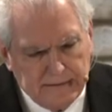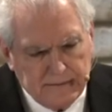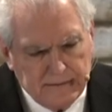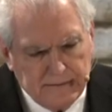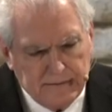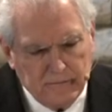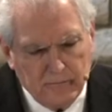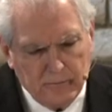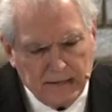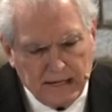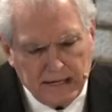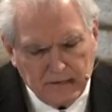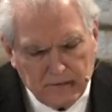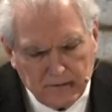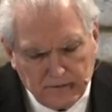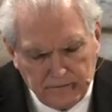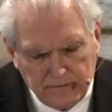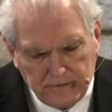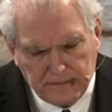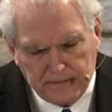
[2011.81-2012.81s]
when I
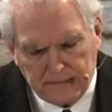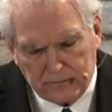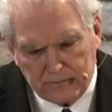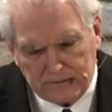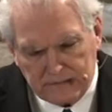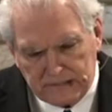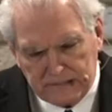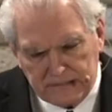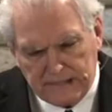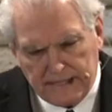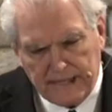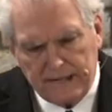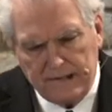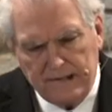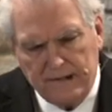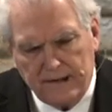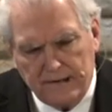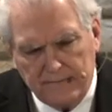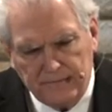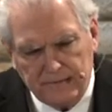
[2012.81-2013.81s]
heard that there was a
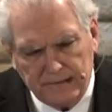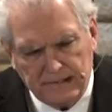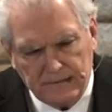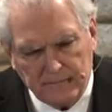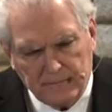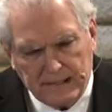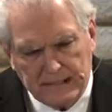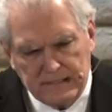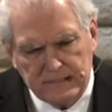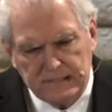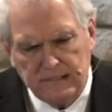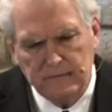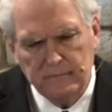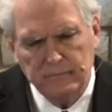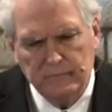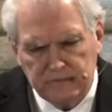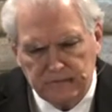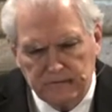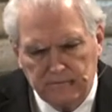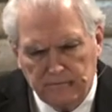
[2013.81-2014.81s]
standoff and that my son was
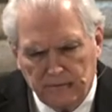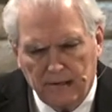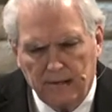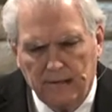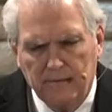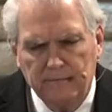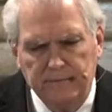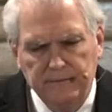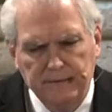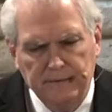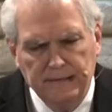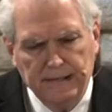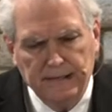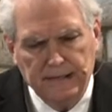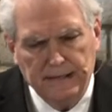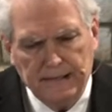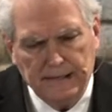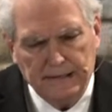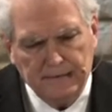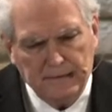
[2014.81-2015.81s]
involved
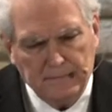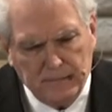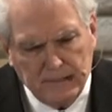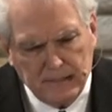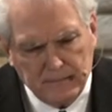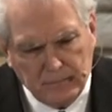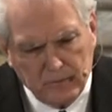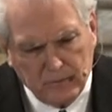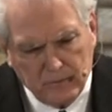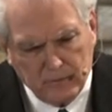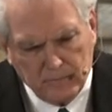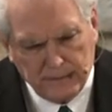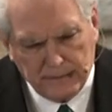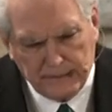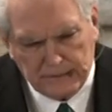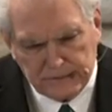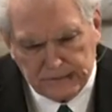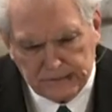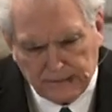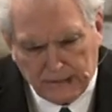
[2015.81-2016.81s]
and that people were being
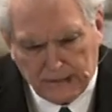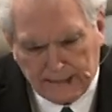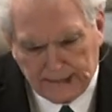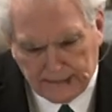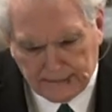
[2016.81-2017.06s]
shot.